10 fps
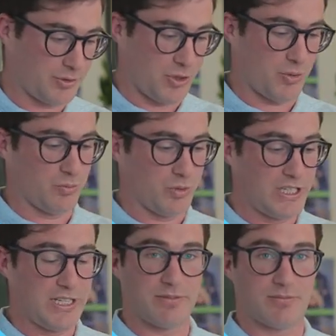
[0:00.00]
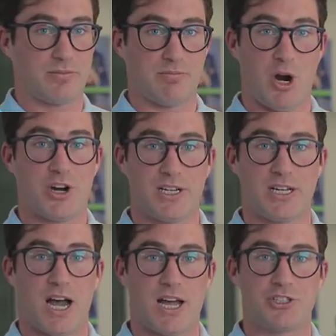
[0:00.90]
So really, marketing
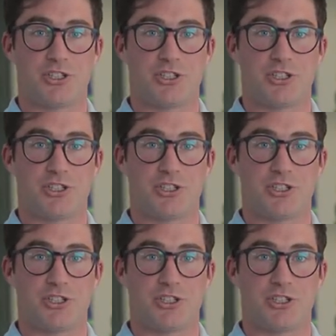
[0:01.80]
guide,